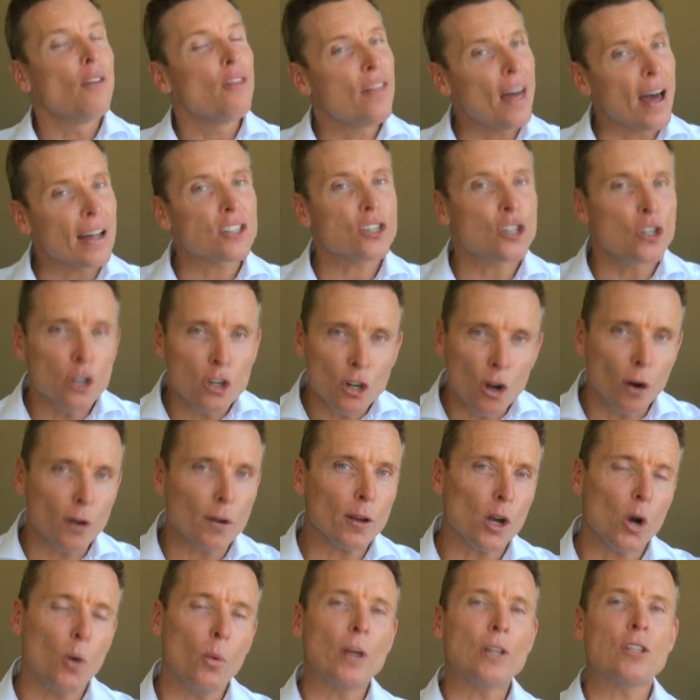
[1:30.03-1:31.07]
That's not
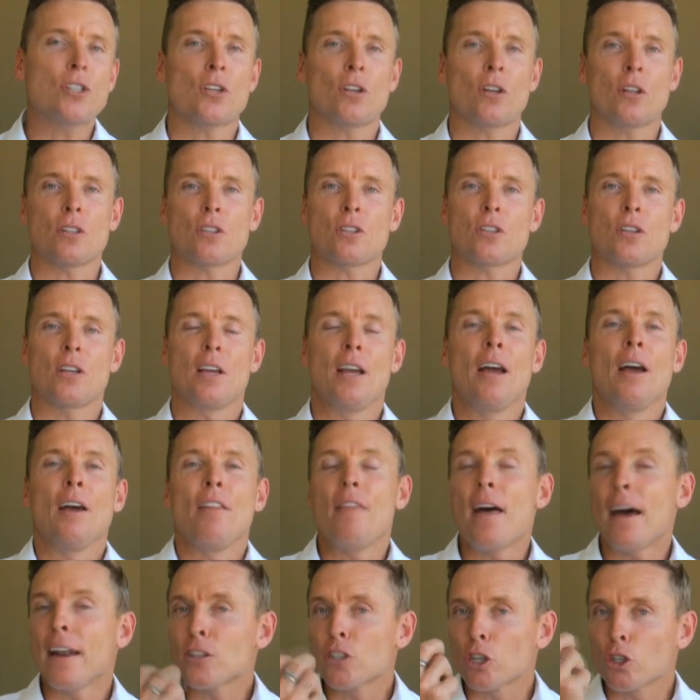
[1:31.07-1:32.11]
a coincidence.
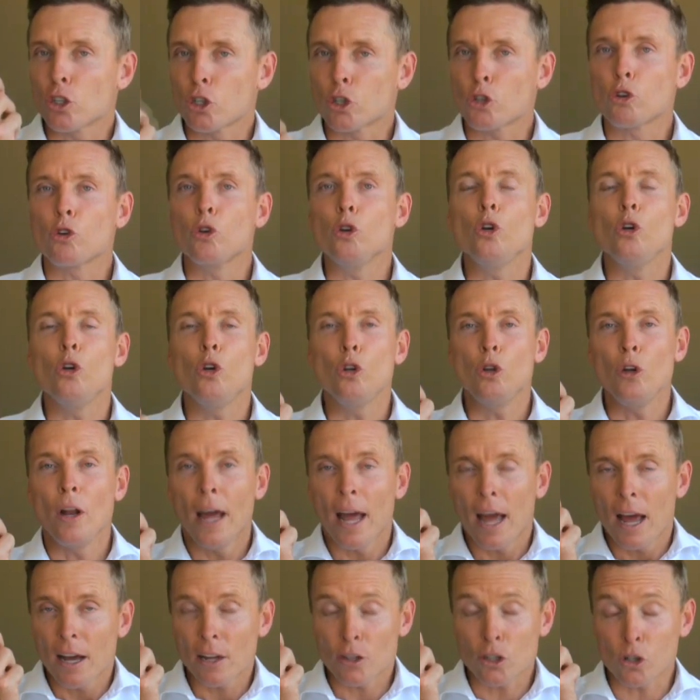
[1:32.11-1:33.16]
That is a